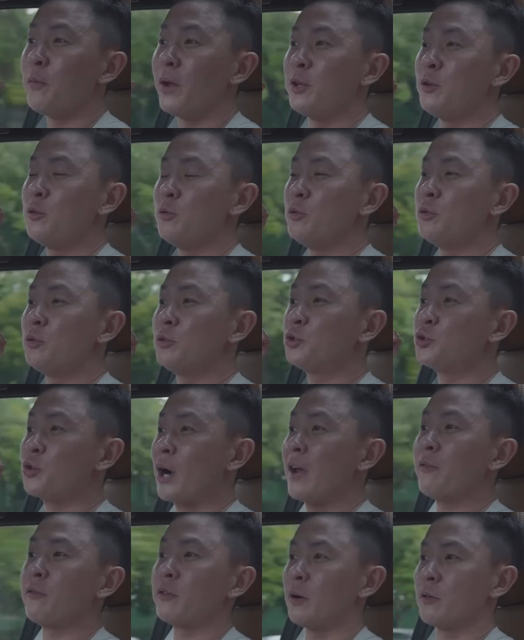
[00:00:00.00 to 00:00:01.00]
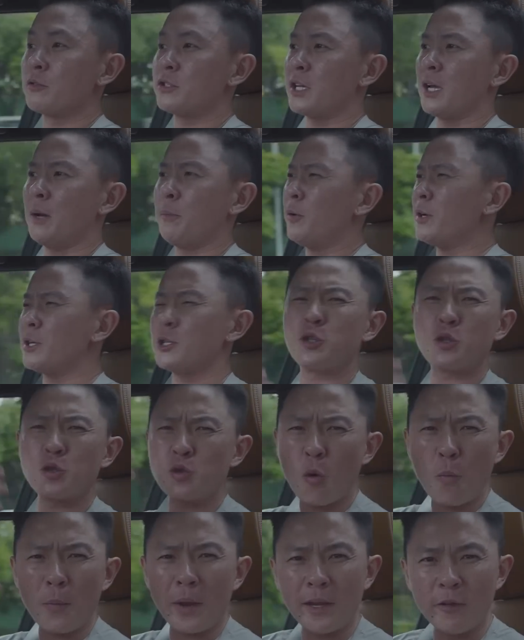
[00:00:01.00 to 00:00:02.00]
When you drive around Singapore, and there's
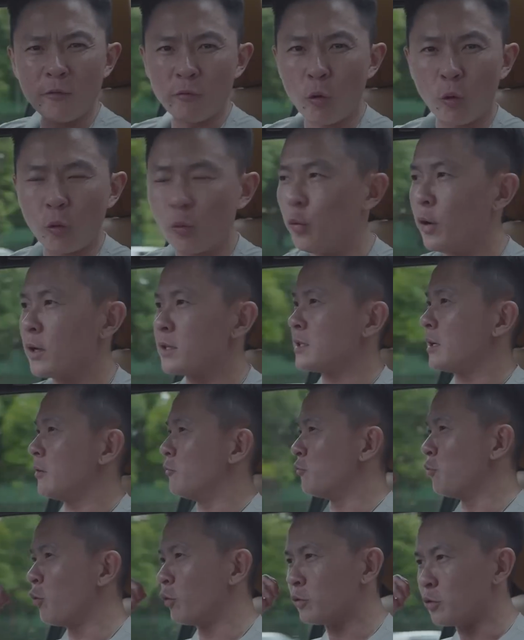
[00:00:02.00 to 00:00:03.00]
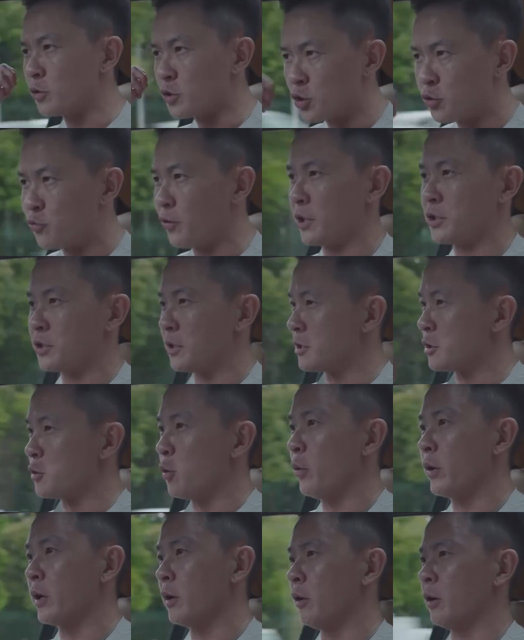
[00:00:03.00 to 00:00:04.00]
so many roadworks and road constructions
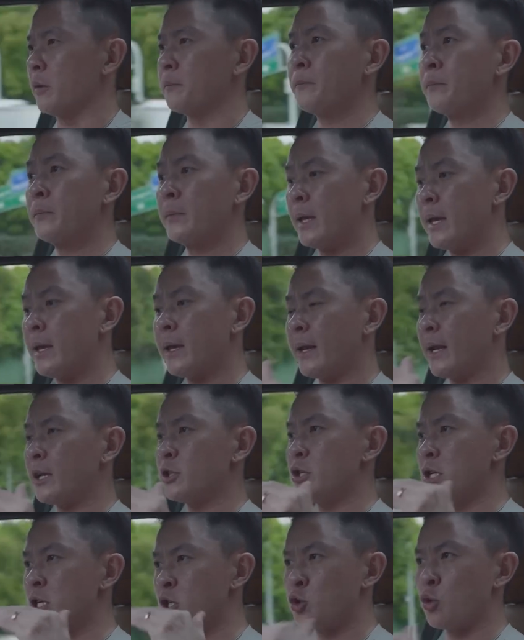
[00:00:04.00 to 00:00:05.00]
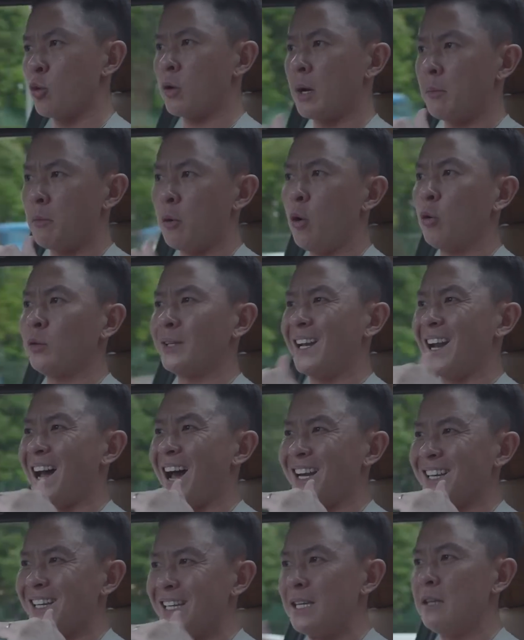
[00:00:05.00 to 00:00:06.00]
going on, it can actually soak up all that
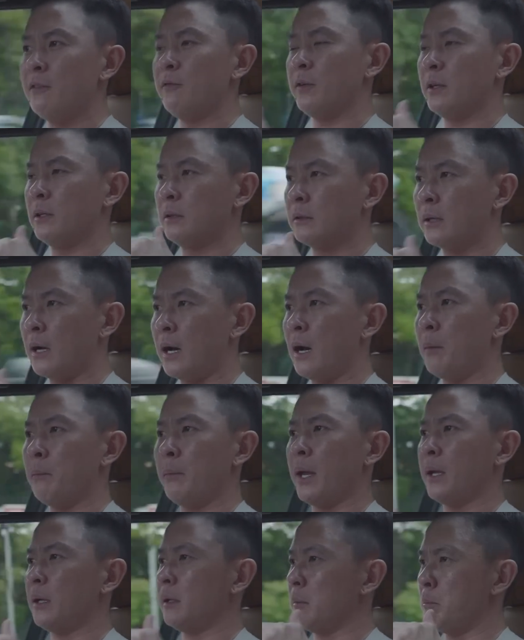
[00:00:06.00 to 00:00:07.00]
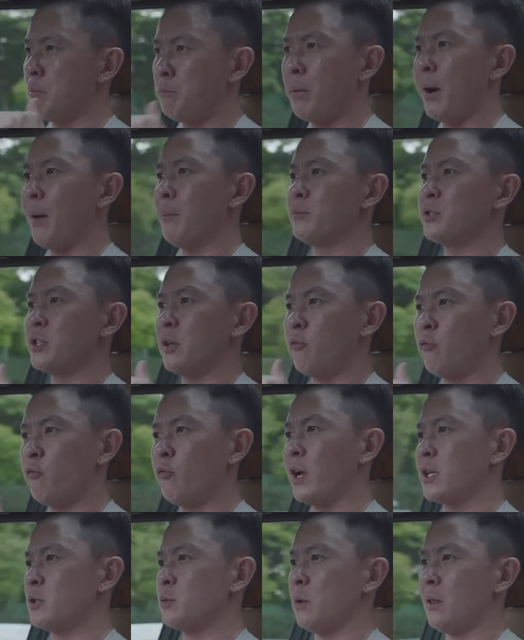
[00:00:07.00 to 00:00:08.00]
uneven tarmac, the bumps and
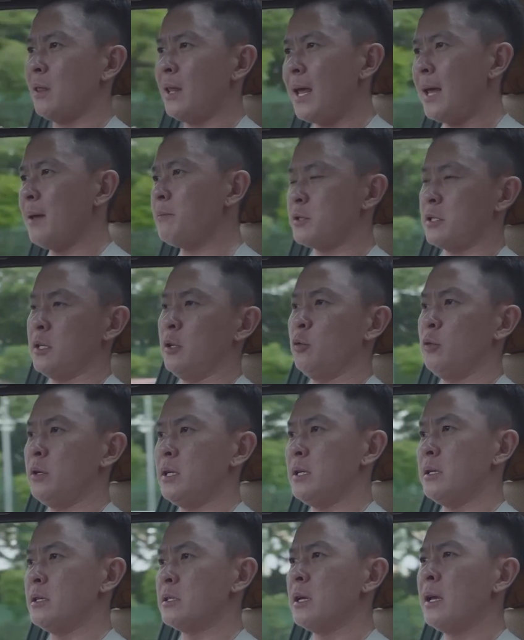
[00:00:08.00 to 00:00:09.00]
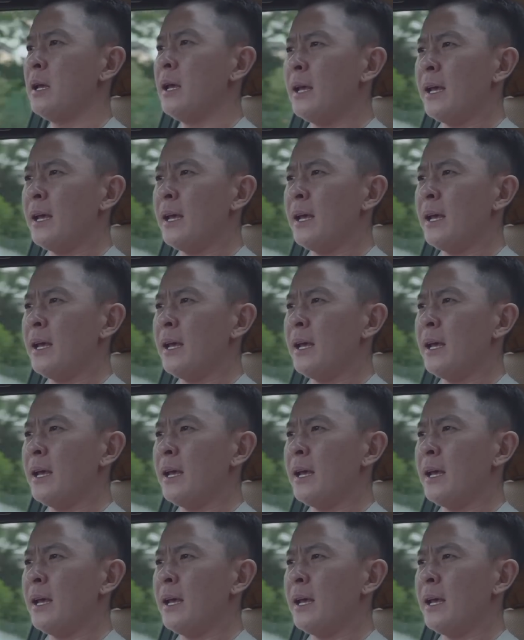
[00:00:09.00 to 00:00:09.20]
ruts with absolute ease.